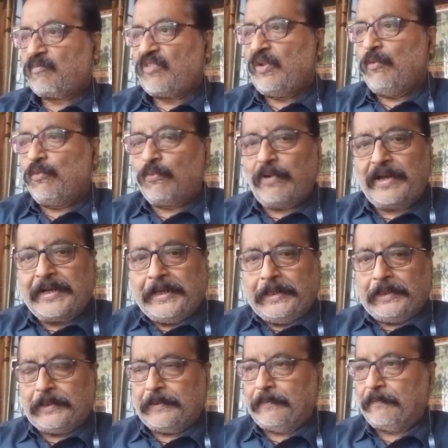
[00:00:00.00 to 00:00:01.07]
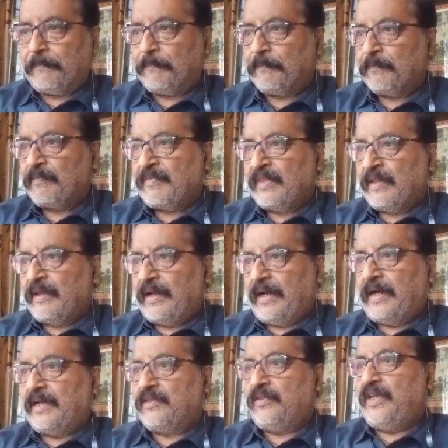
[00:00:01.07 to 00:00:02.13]
While
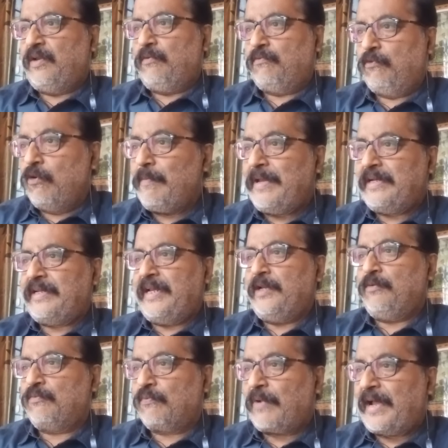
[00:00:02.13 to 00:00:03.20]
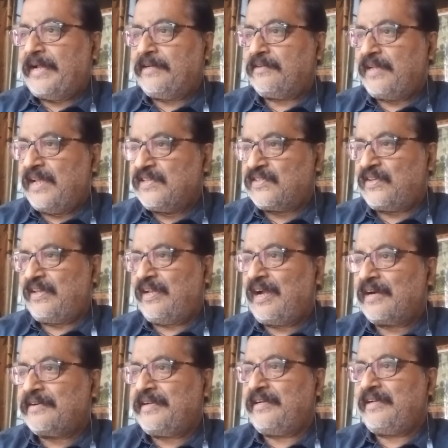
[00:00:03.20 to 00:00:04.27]
The Woman in White is
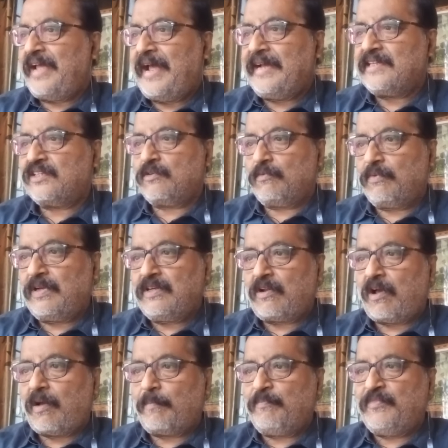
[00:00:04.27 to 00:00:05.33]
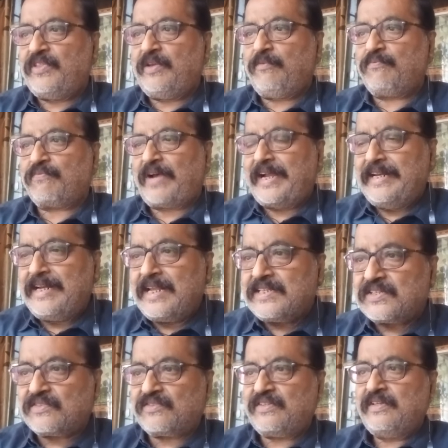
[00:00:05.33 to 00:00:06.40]
regarded as one of the
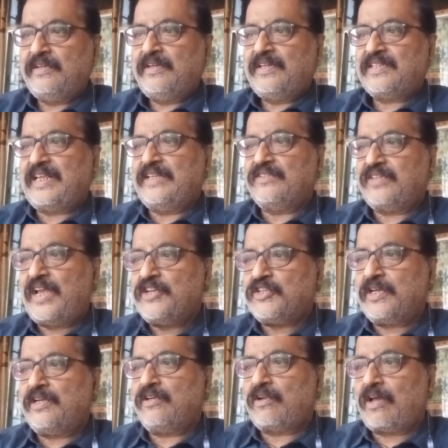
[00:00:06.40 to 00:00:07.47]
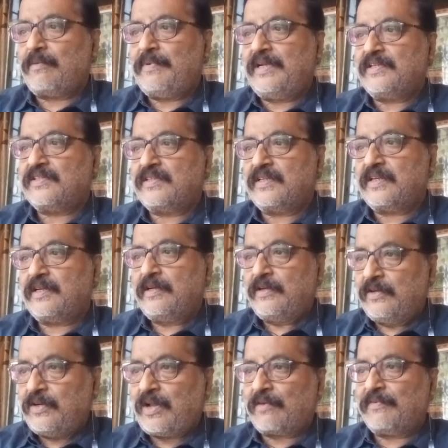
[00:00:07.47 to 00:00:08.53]
finest sensation novels.
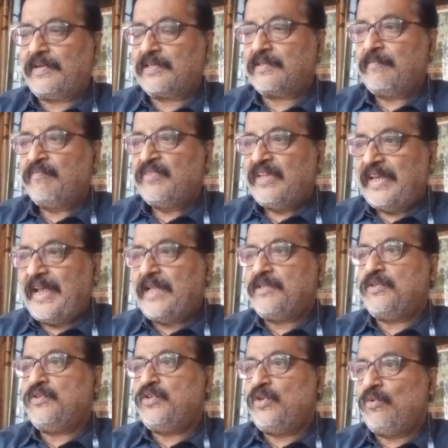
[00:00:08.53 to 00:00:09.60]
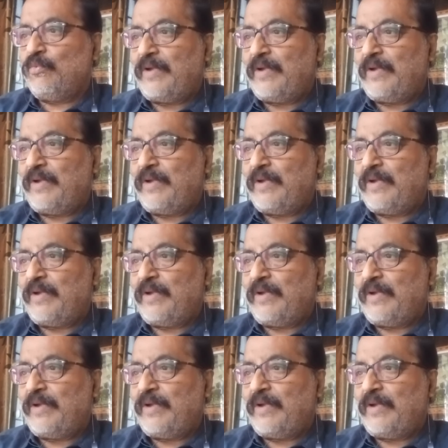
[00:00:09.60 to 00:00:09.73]
H.G.